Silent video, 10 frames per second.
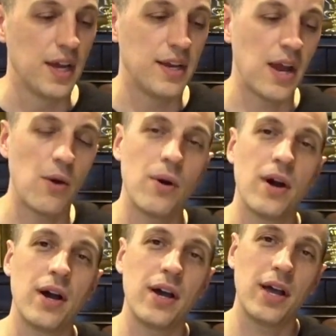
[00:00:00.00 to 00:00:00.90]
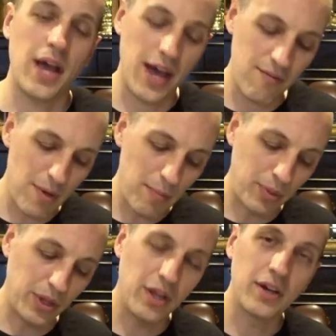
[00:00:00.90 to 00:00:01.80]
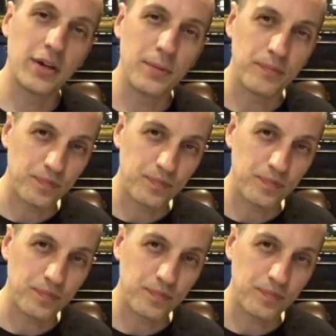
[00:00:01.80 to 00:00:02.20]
Now, I have my plug